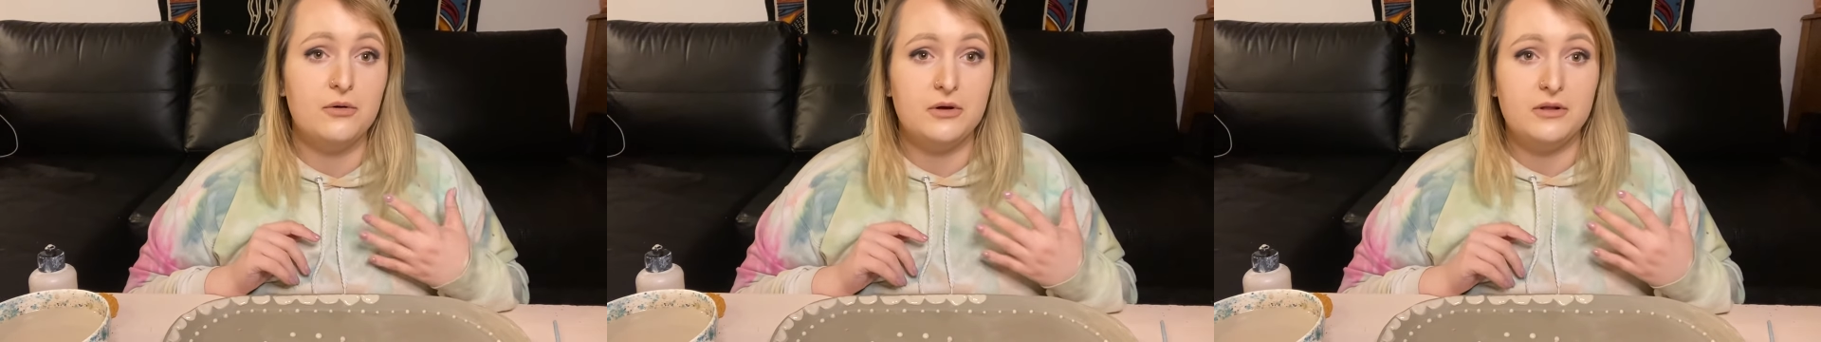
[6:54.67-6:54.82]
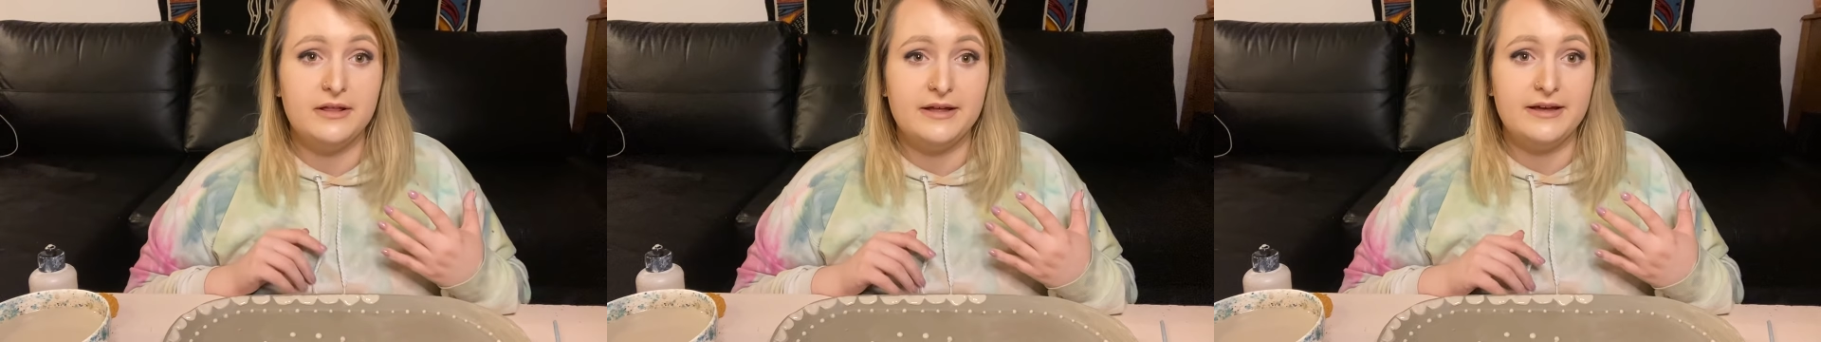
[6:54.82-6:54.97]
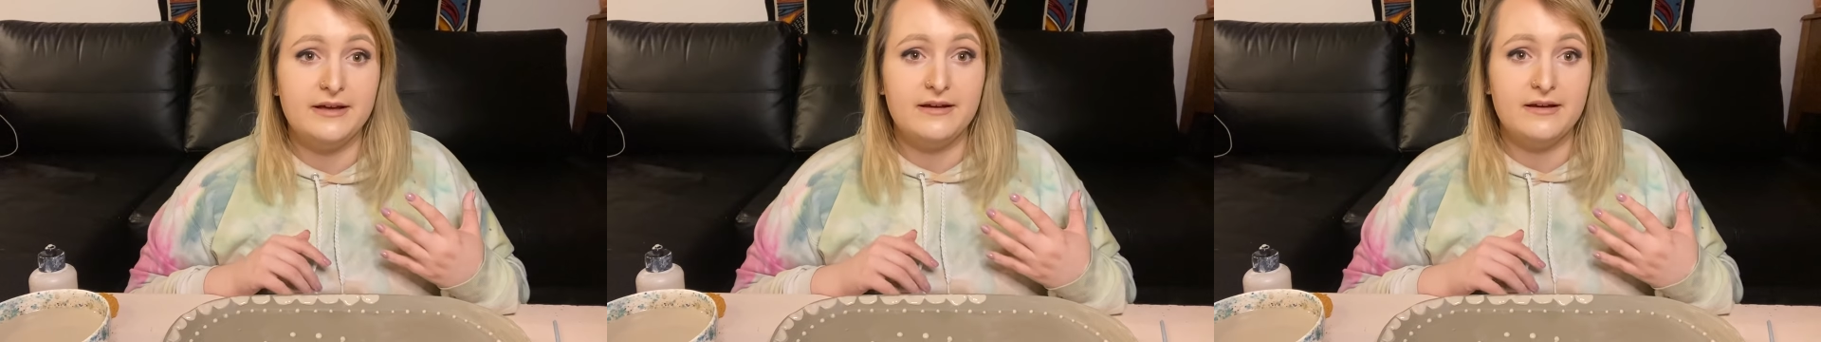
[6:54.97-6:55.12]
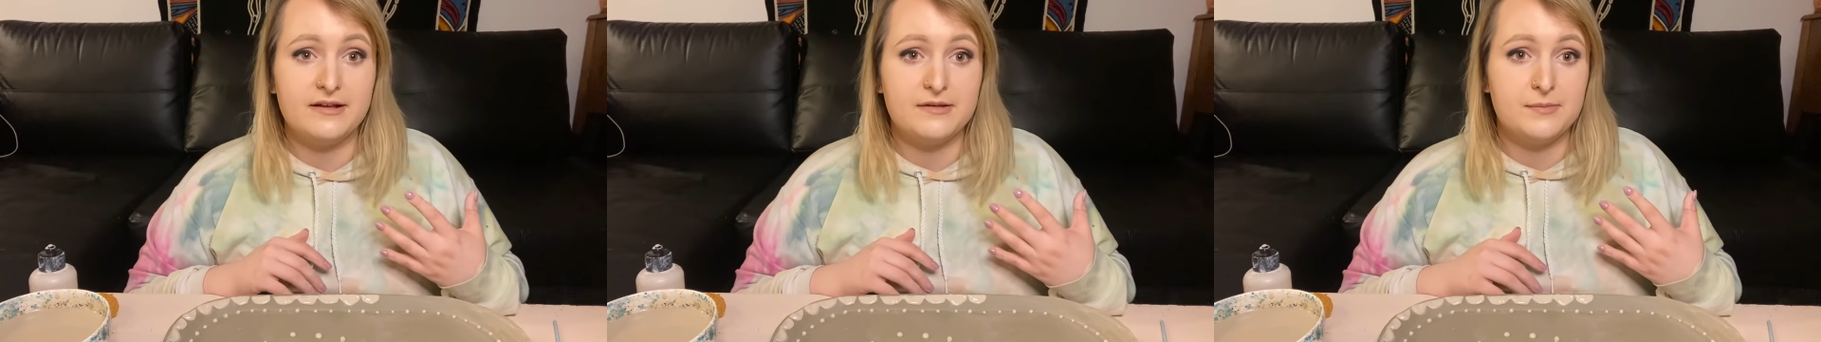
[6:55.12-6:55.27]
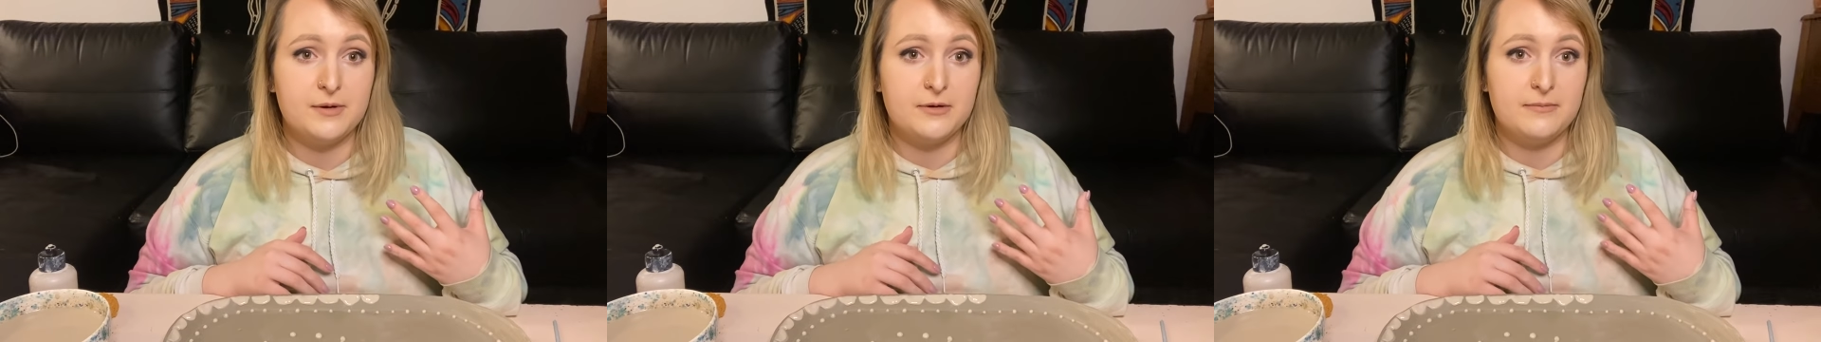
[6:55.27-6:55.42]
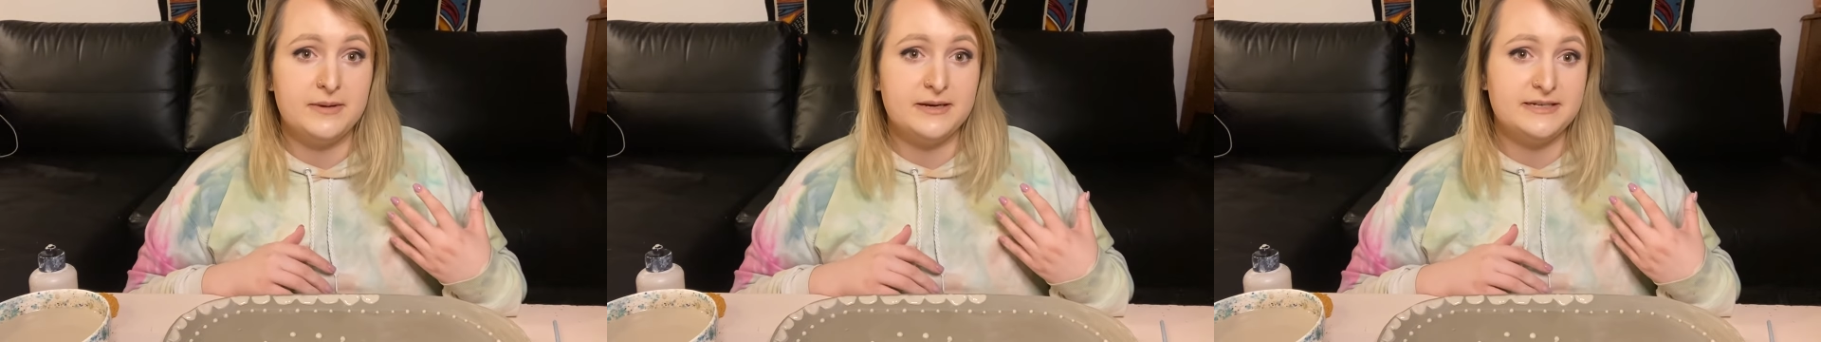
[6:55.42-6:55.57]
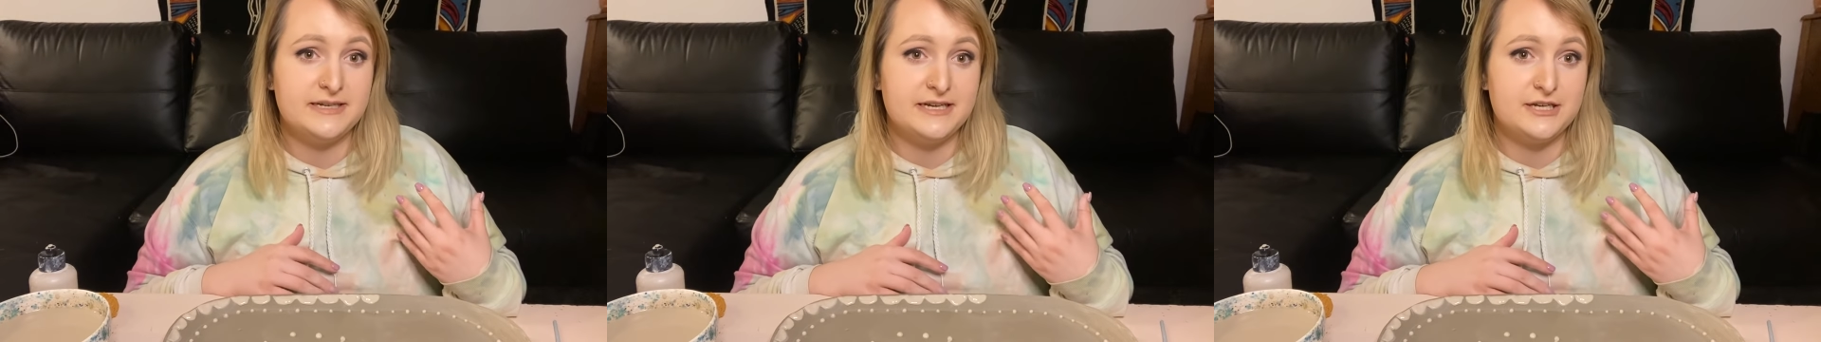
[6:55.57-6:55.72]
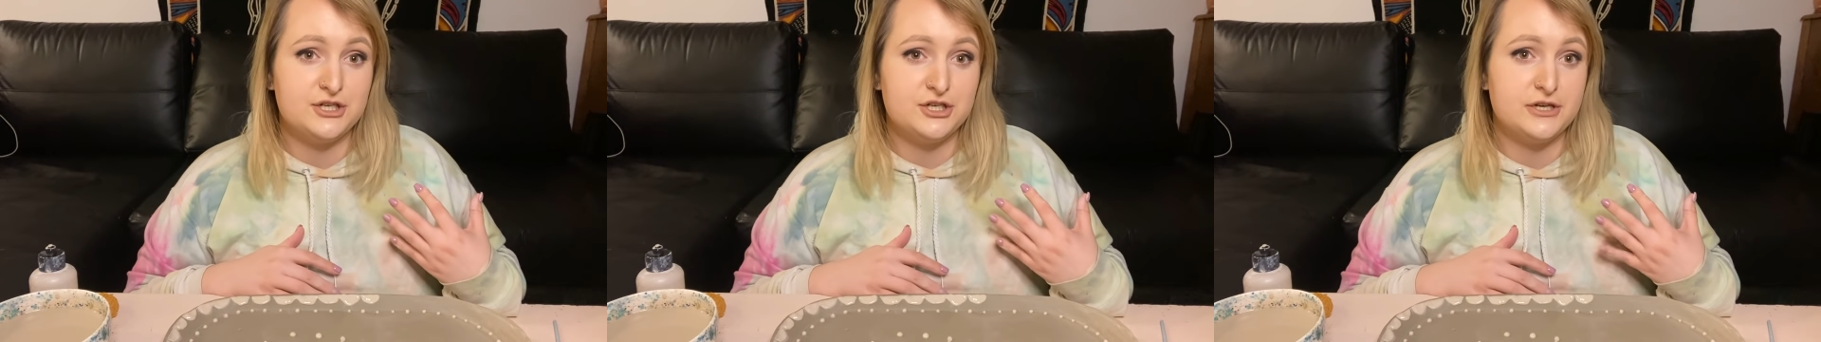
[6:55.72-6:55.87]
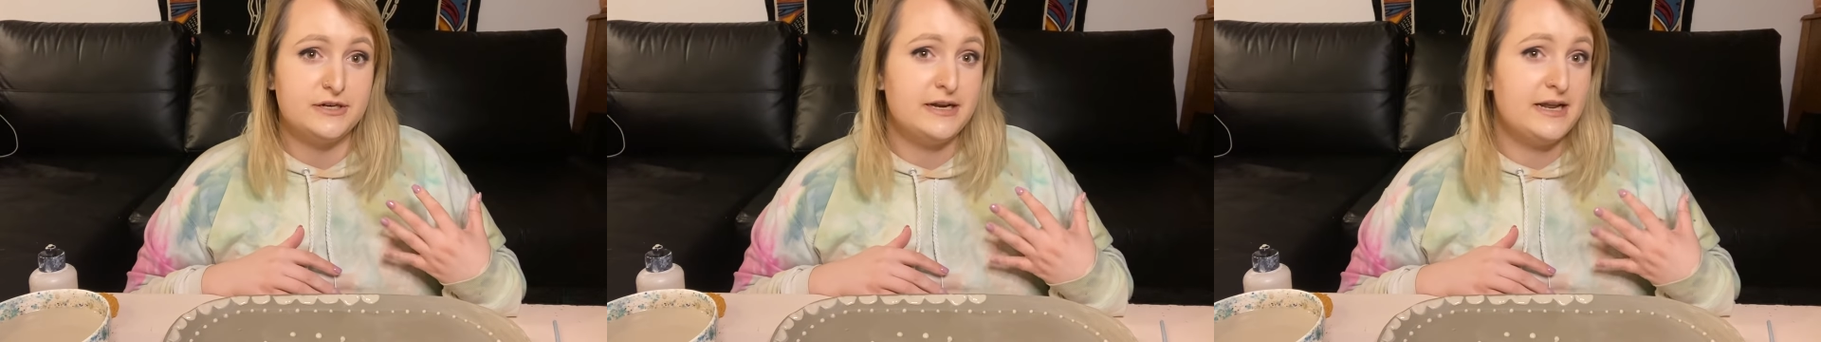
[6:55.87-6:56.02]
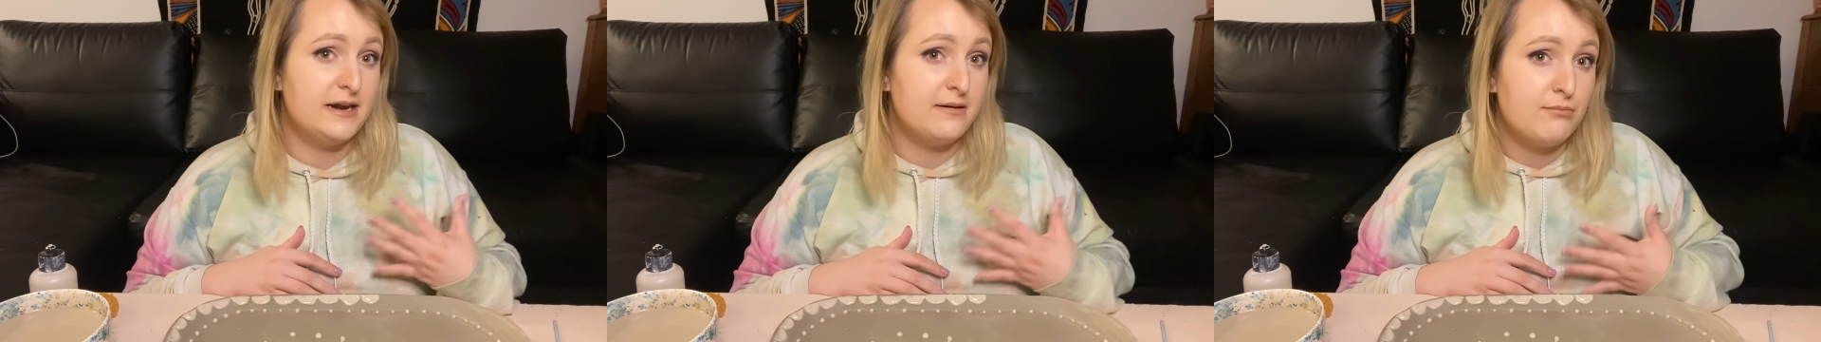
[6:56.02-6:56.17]
clay
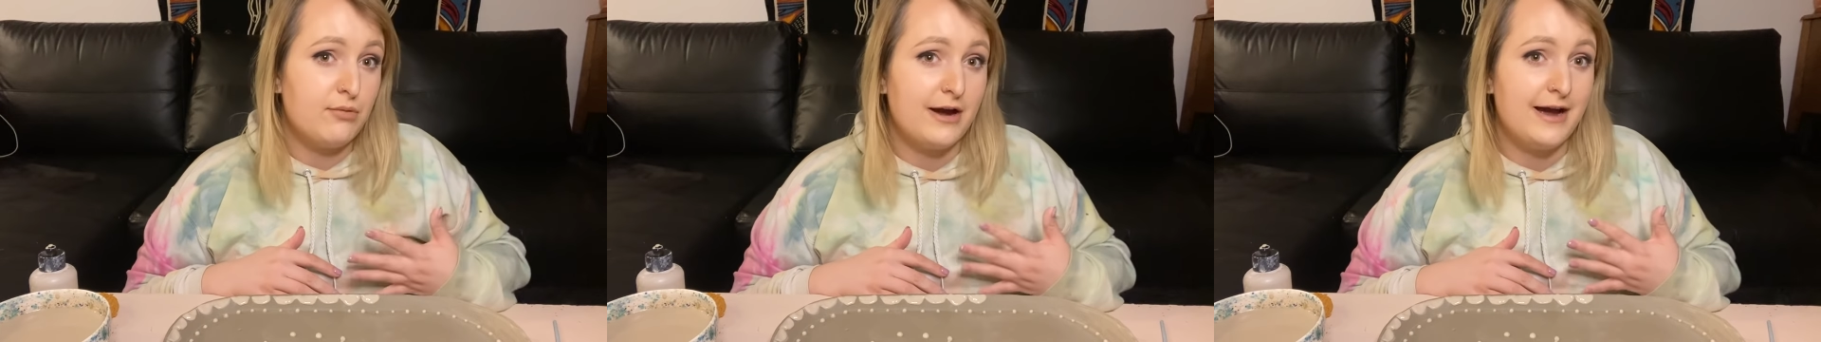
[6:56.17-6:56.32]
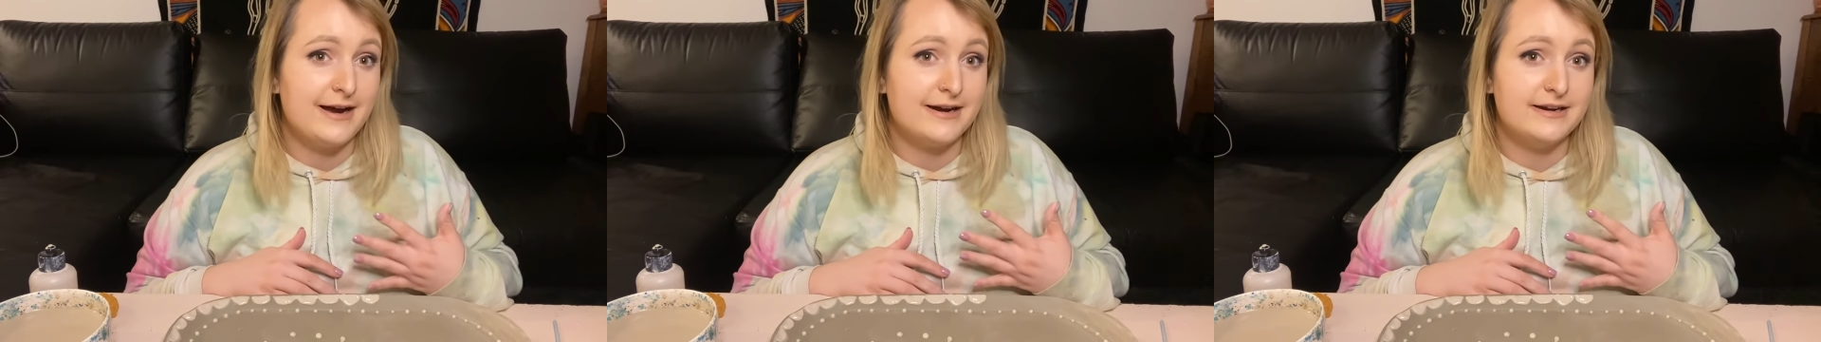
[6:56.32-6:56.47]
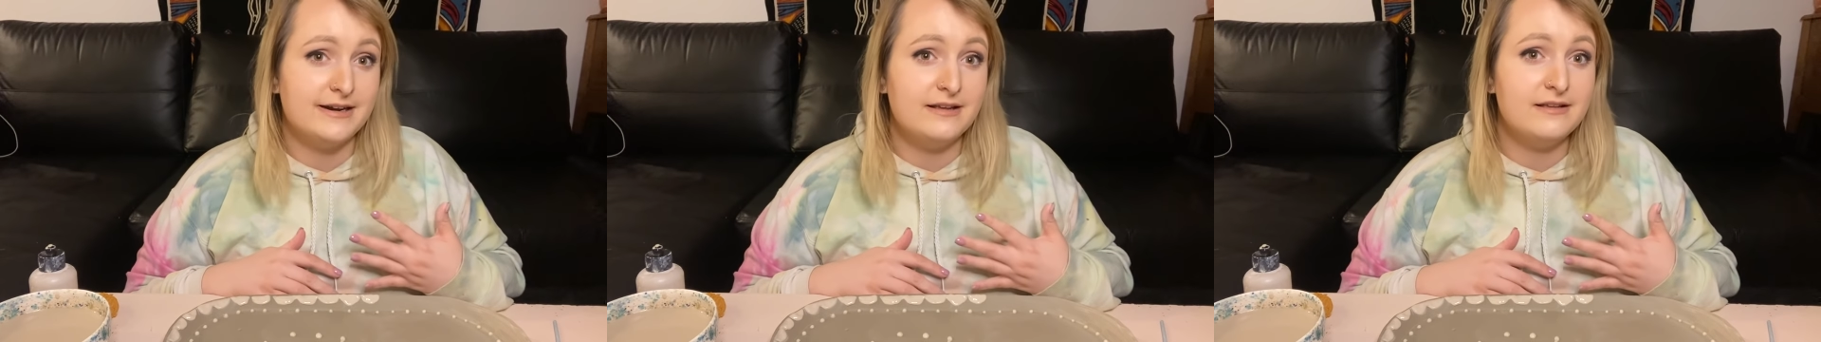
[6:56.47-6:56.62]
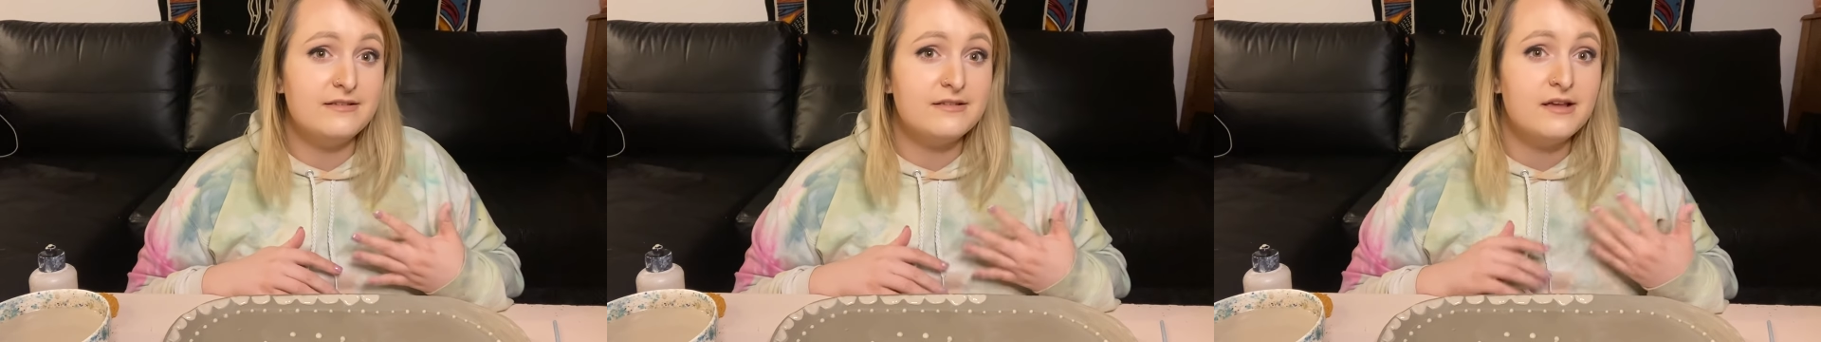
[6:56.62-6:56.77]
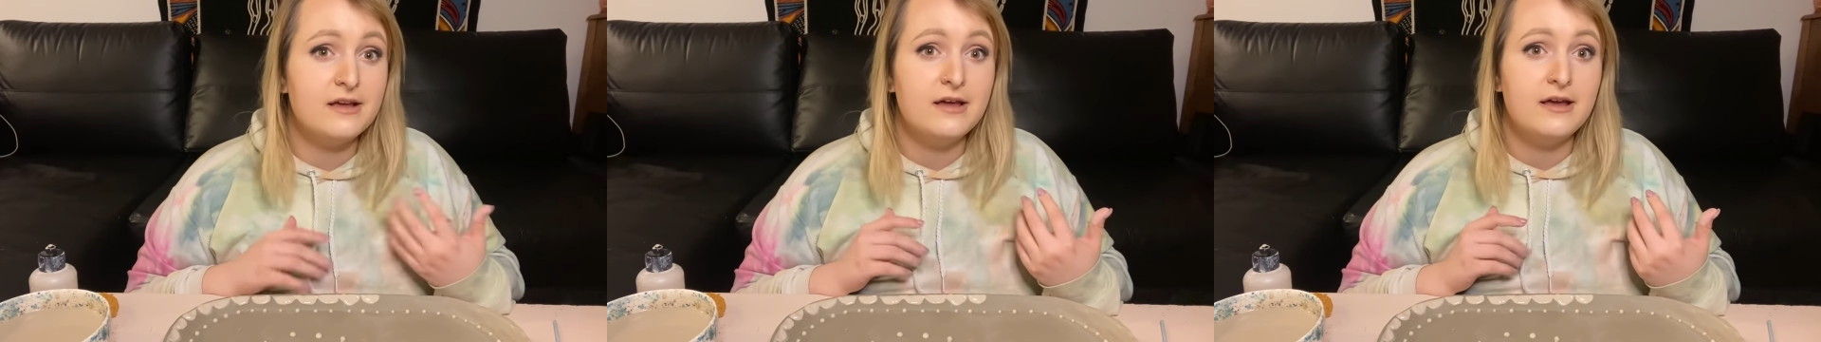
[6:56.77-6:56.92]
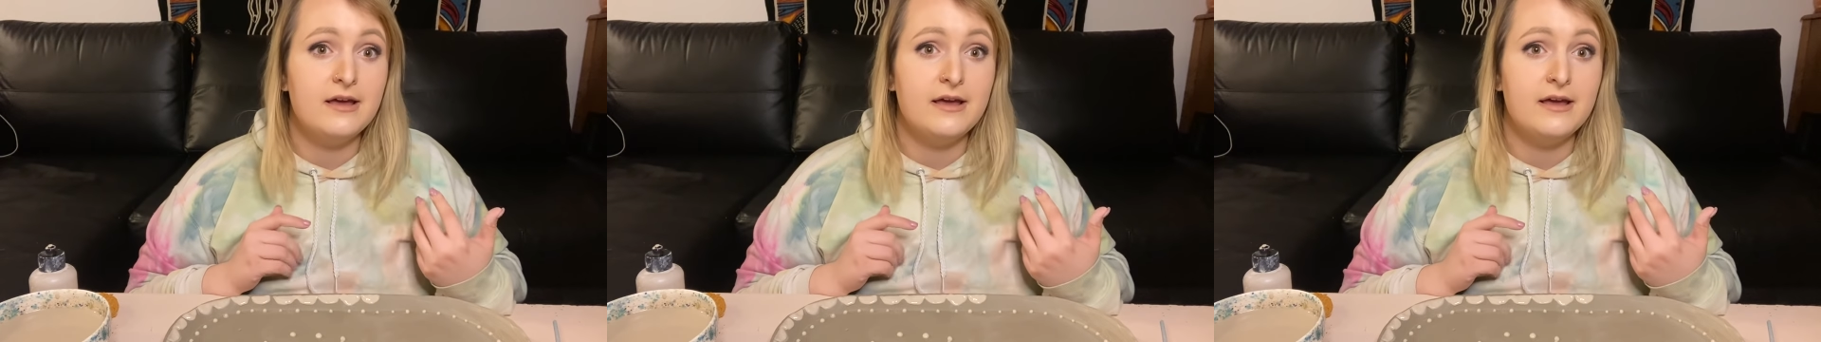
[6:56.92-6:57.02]
experimentation and practice.